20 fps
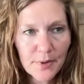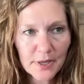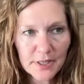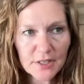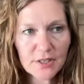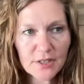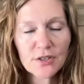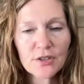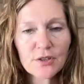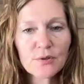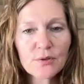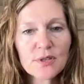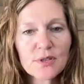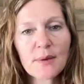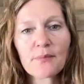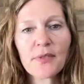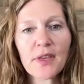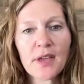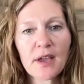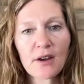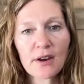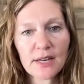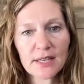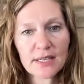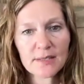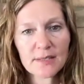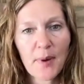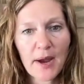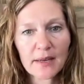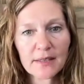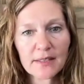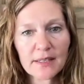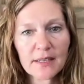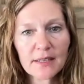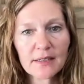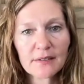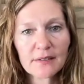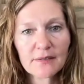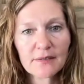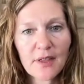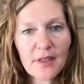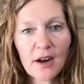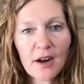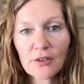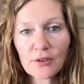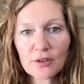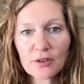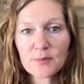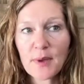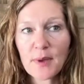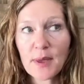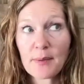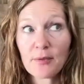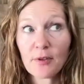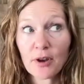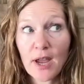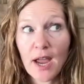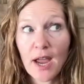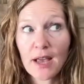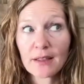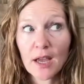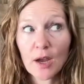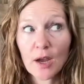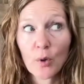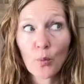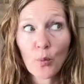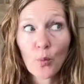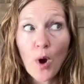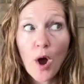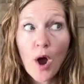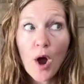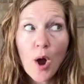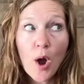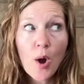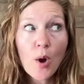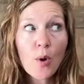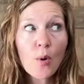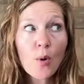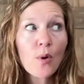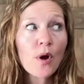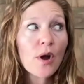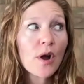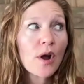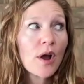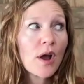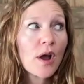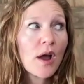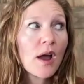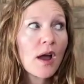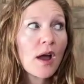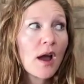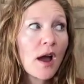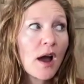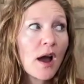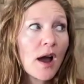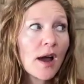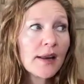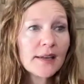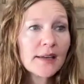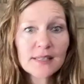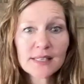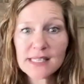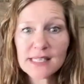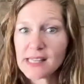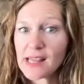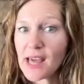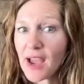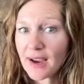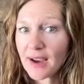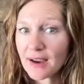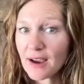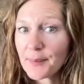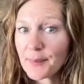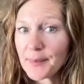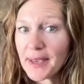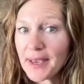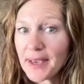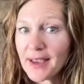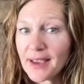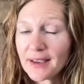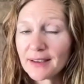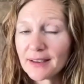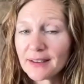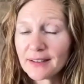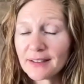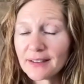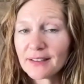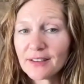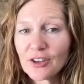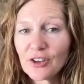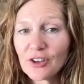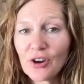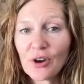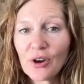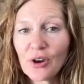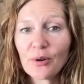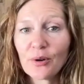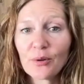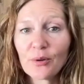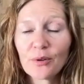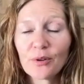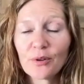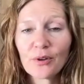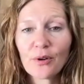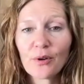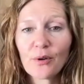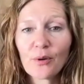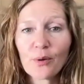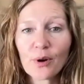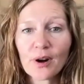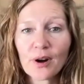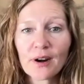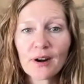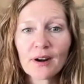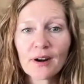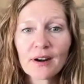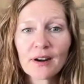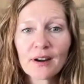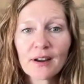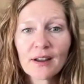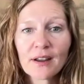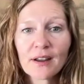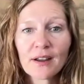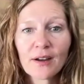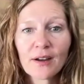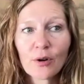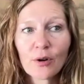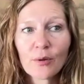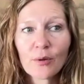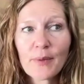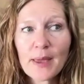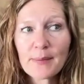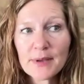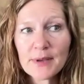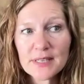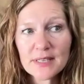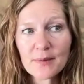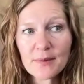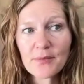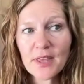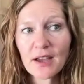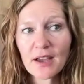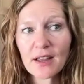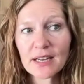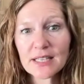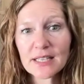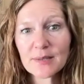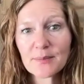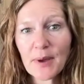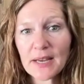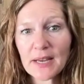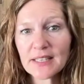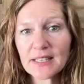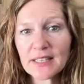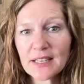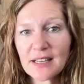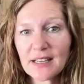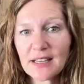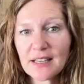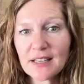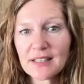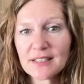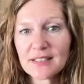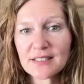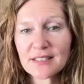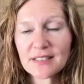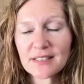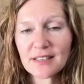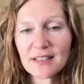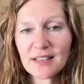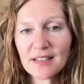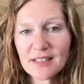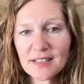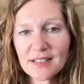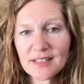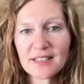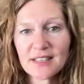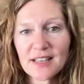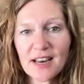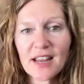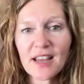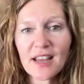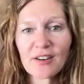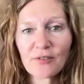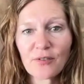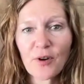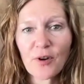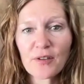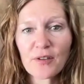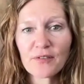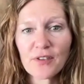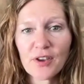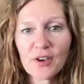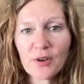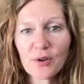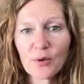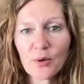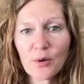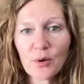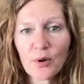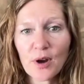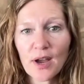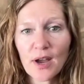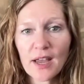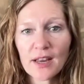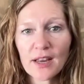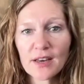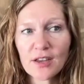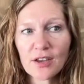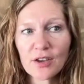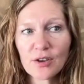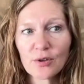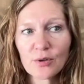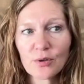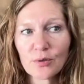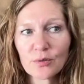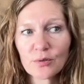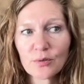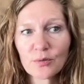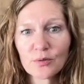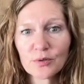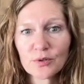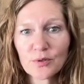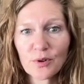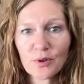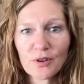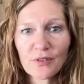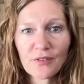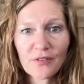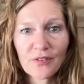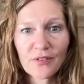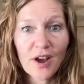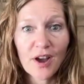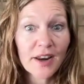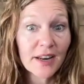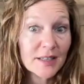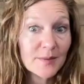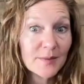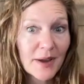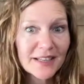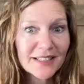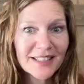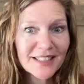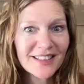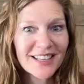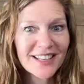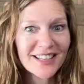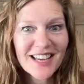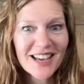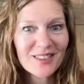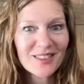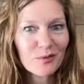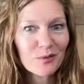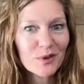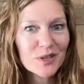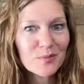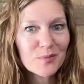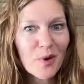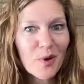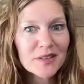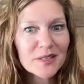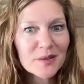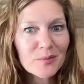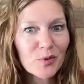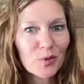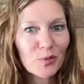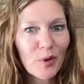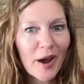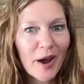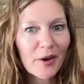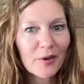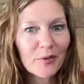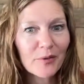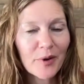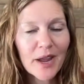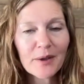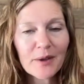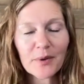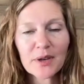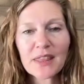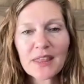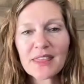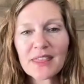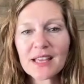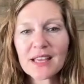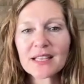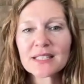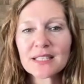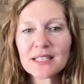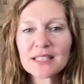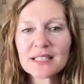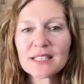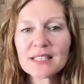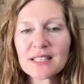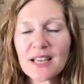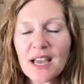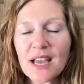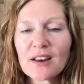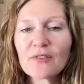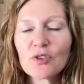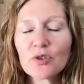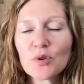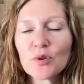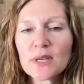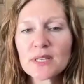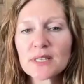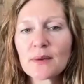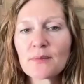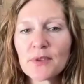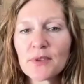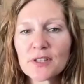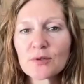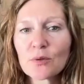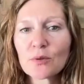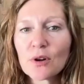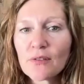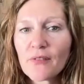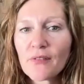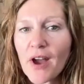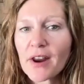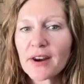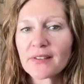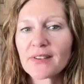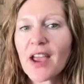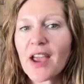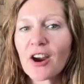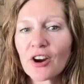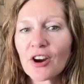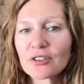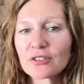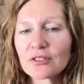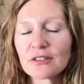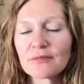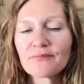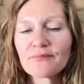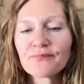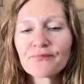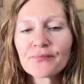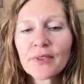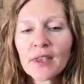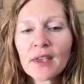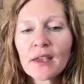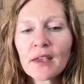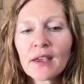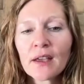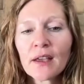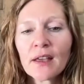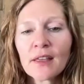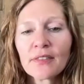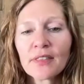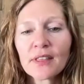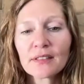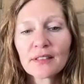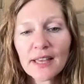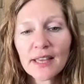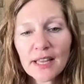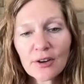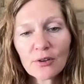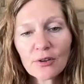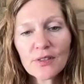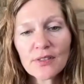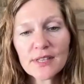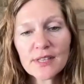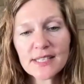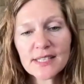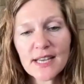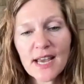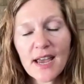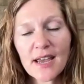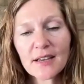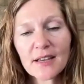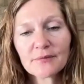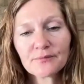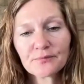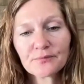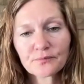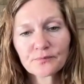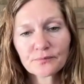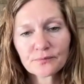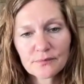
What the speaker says: but to do something unexpected that others may look at like, whoa, I didn't see that coming, or or maybe something unexpected is sitting in front of you and you sort of unexpectedly take the responsible route, right? But I think it's a sign of you doing something sort of out of character. Then later in the day,